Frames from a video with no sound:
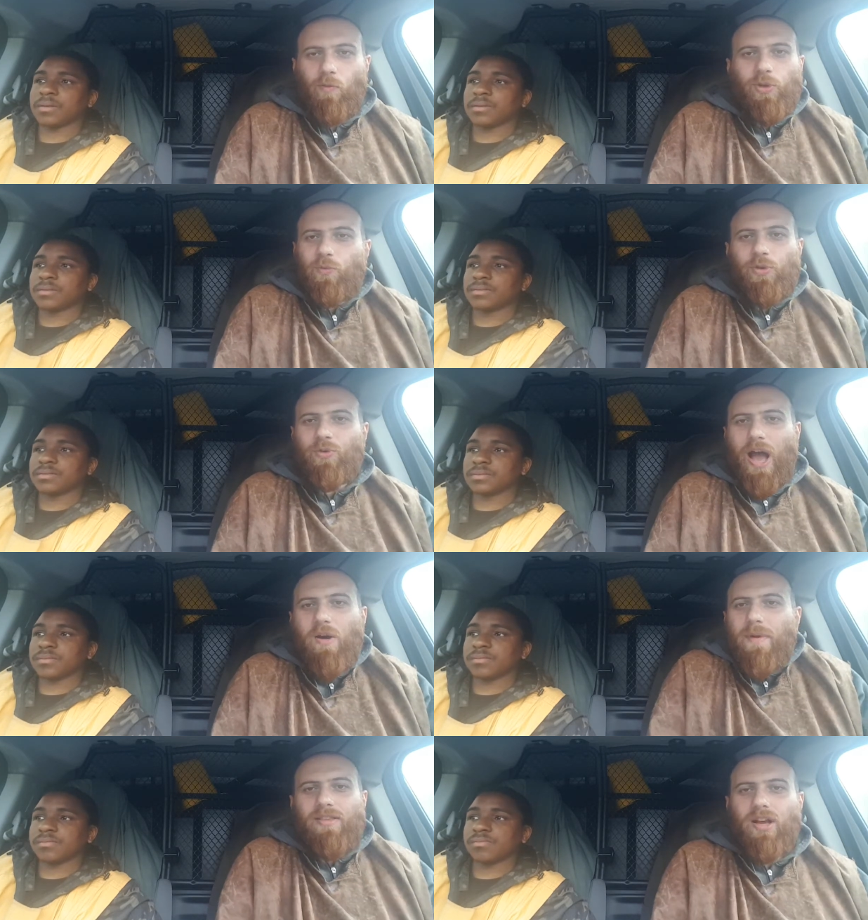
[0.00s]
Speaker 1: which which how
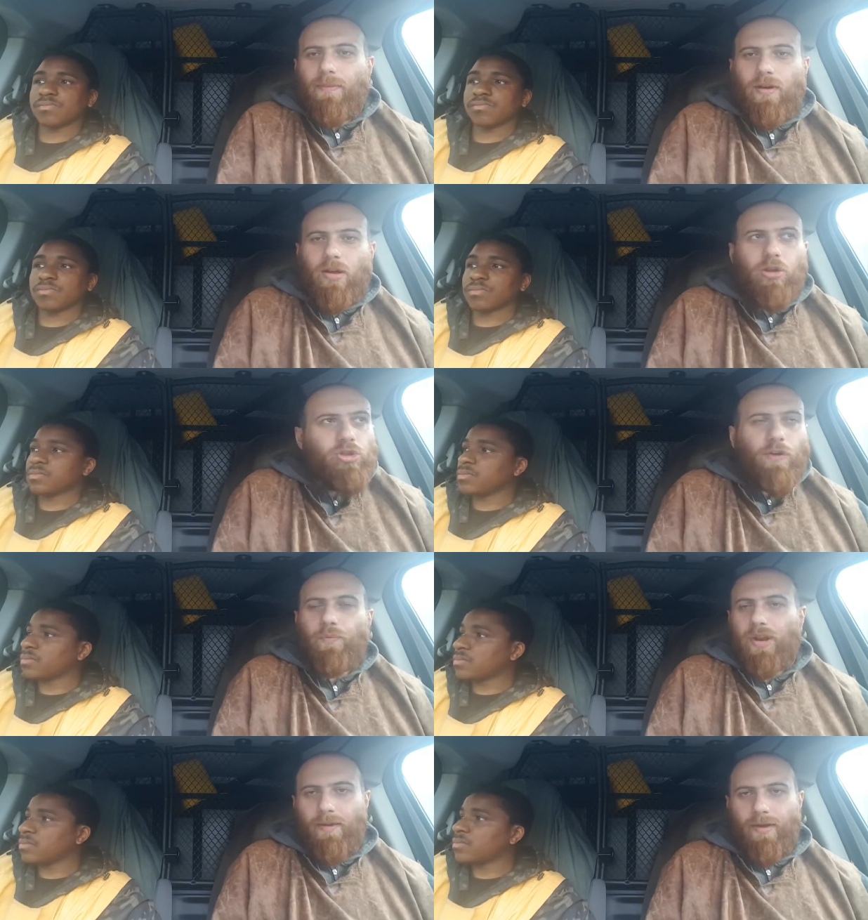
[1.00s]
am I meant to come
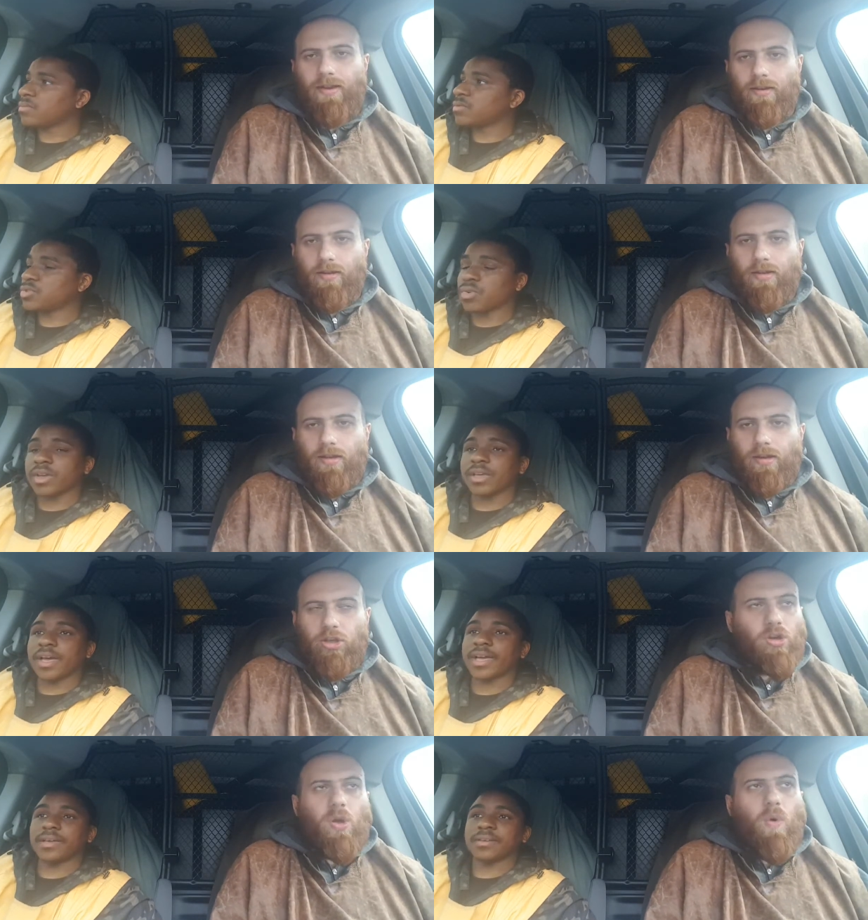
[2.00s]
soft with that, man? Straight.
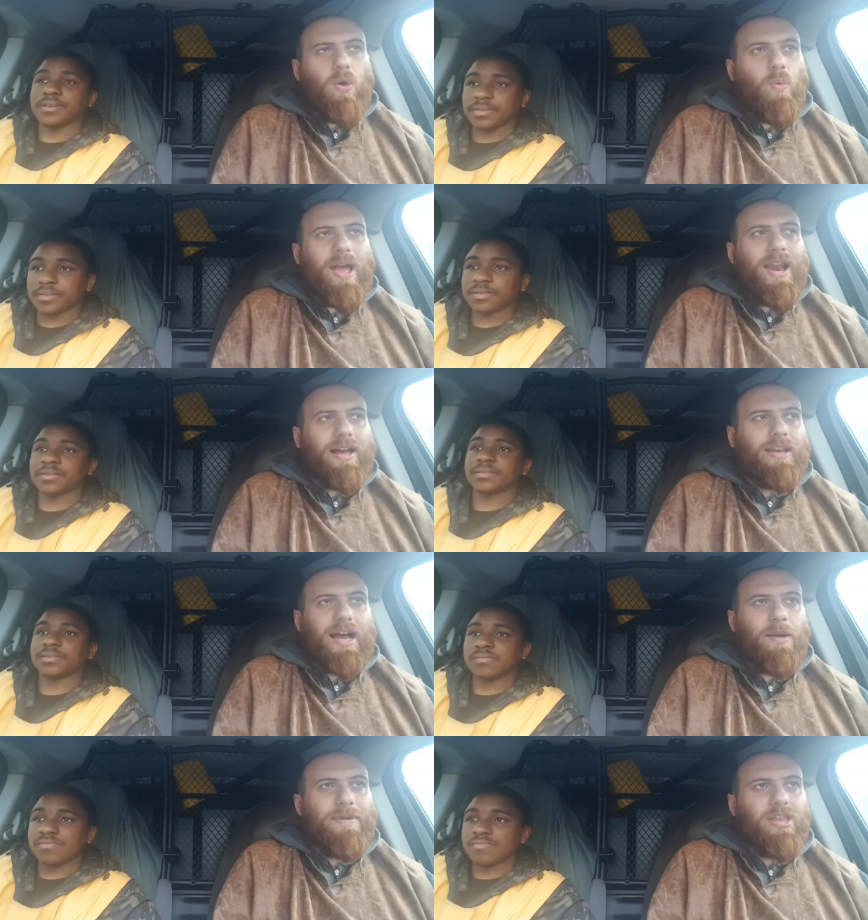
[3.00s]
There's only one way that can
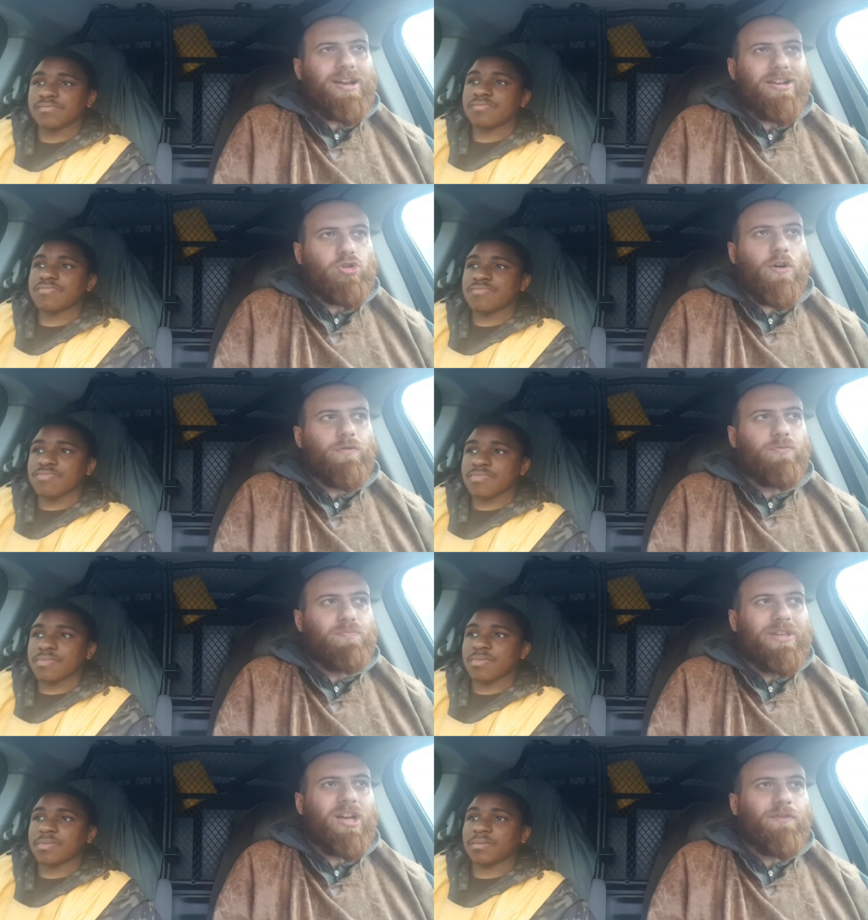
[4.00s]
that can be done, and it's got to
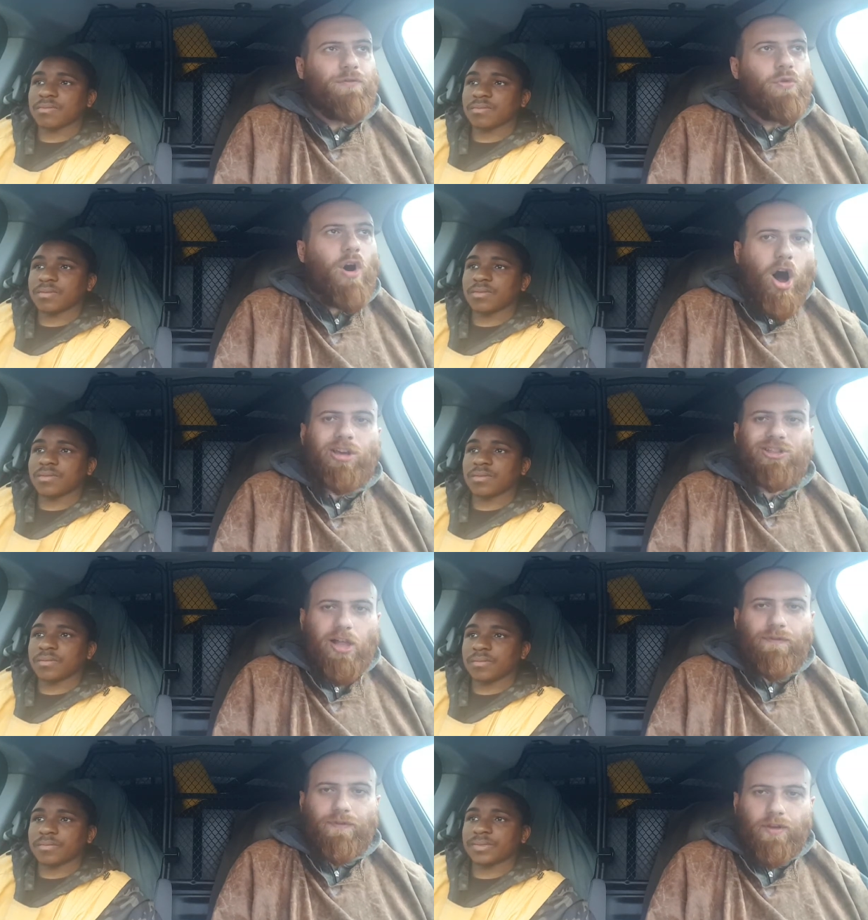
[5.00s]
be done through
Speaker 2: harsh
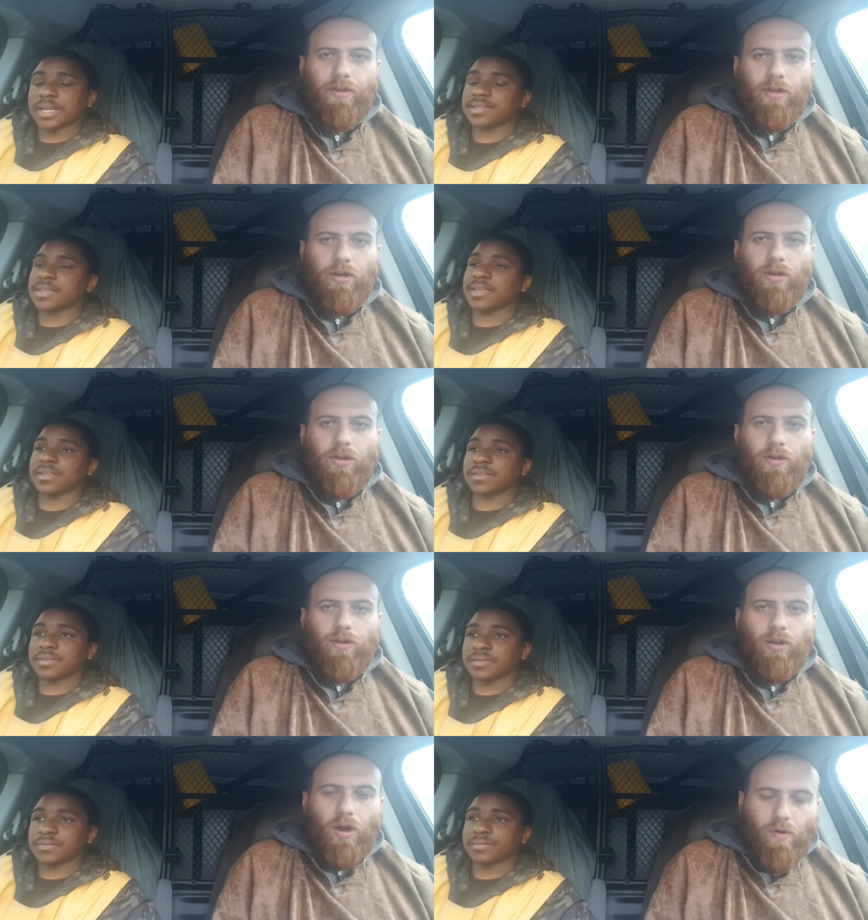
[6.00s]
love. That's it.
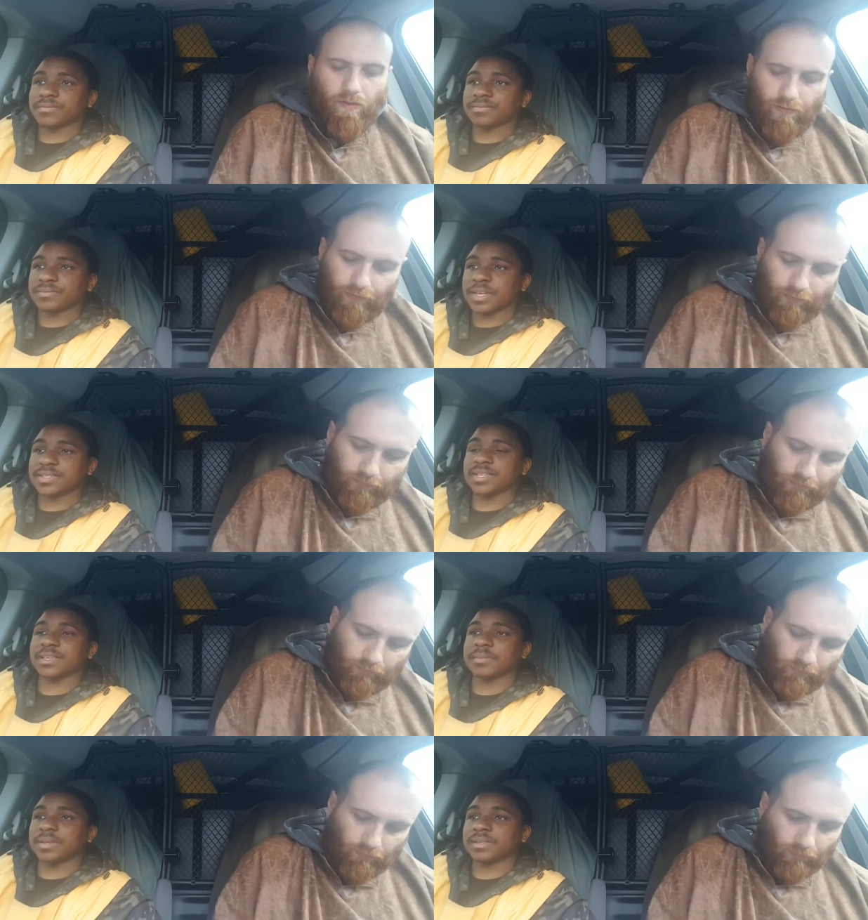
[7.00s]
You know. That's
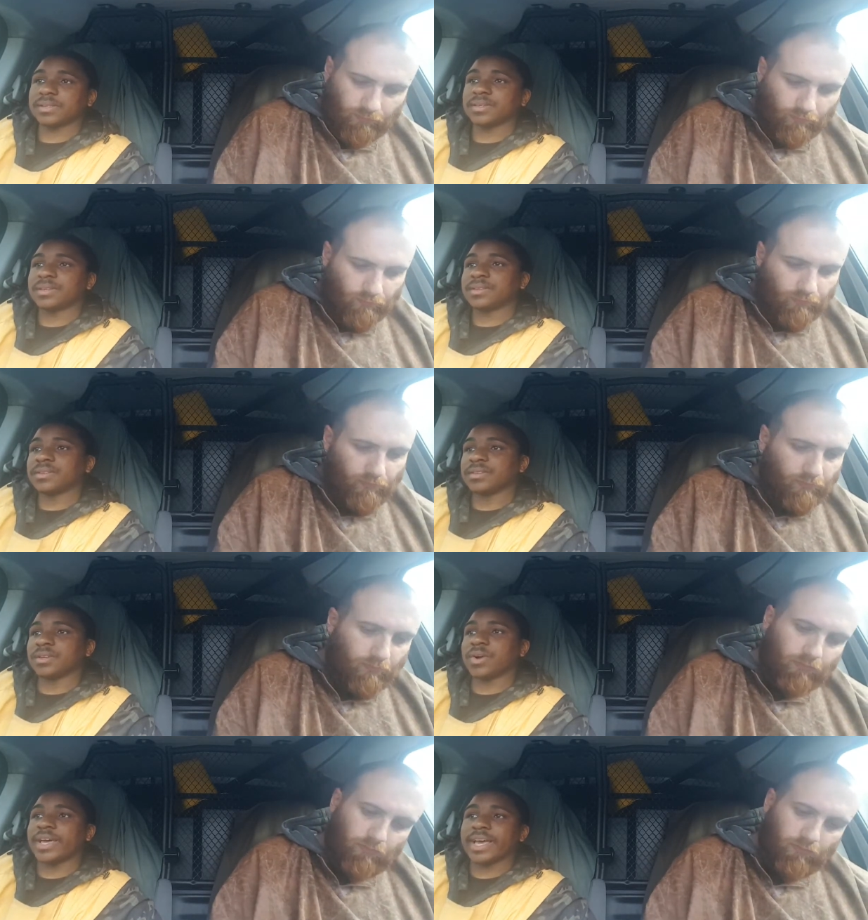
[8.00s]
it, man.
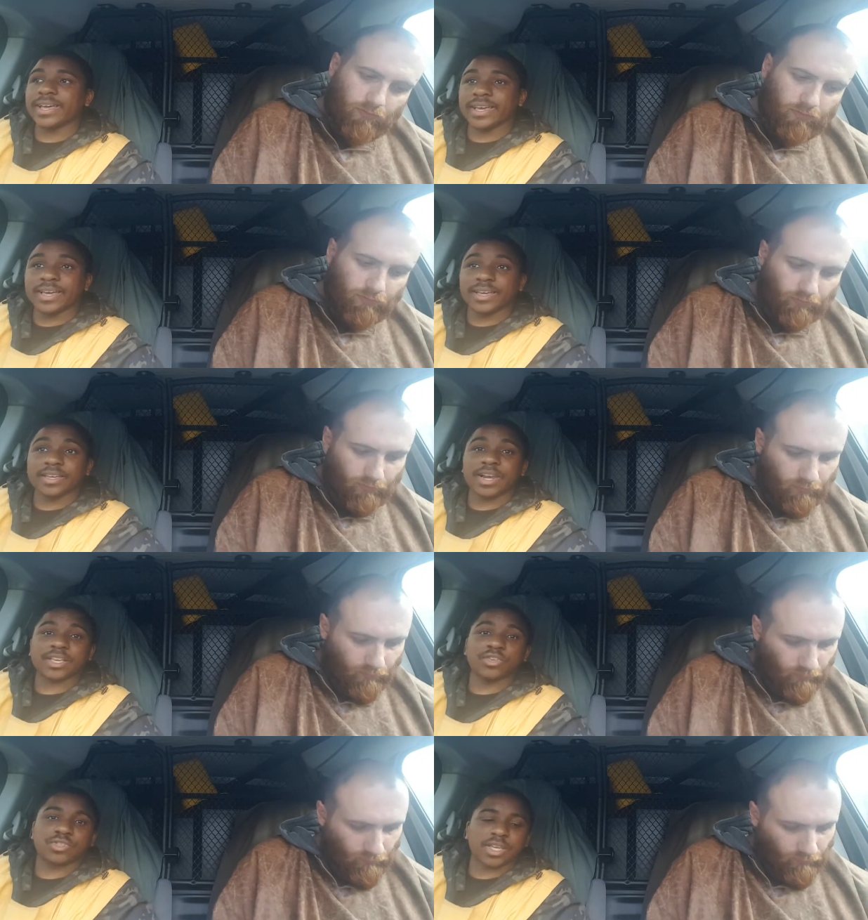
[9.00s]
You know, and hey, hey,
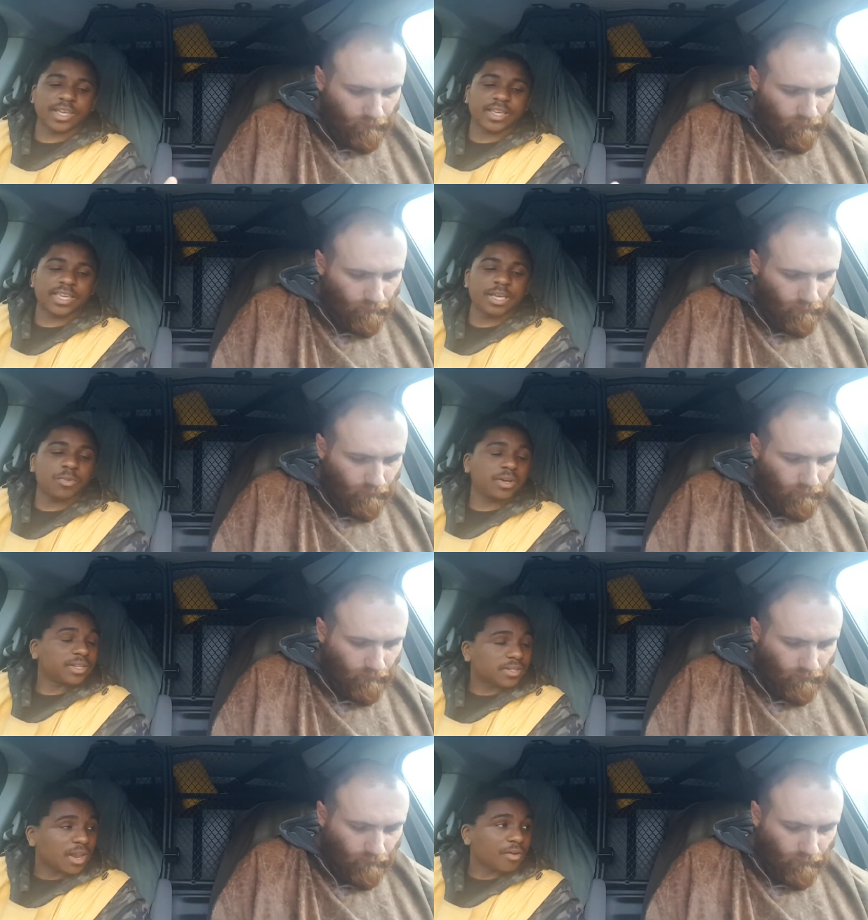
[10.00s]
like you said, hey, the key
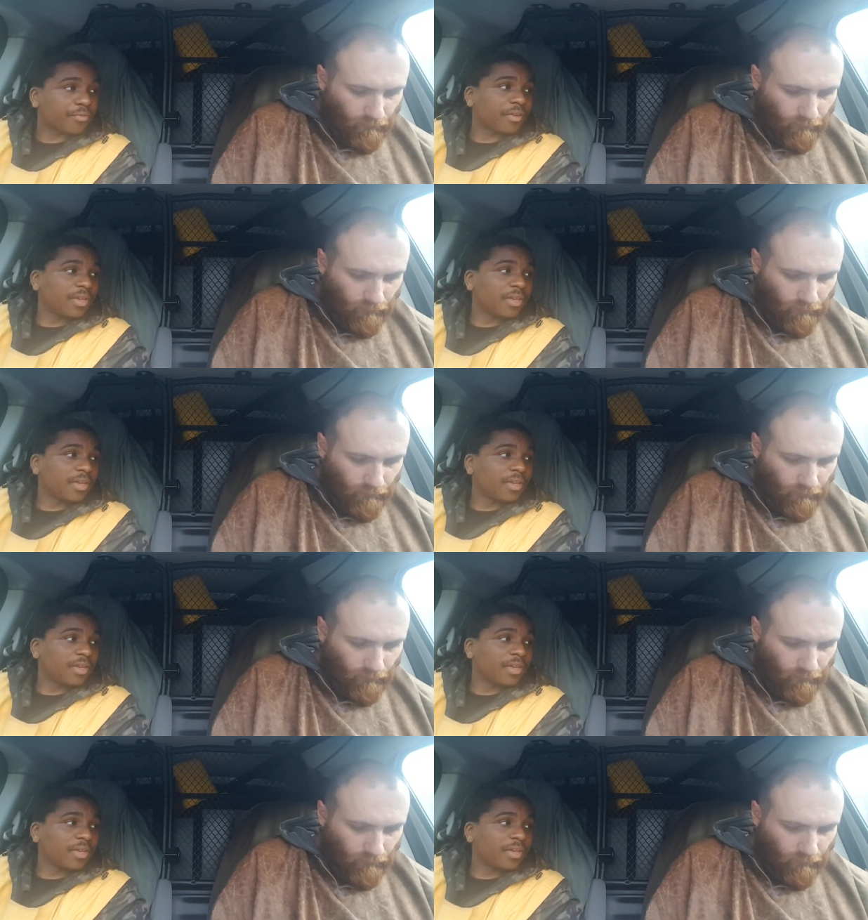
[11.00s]
word is love.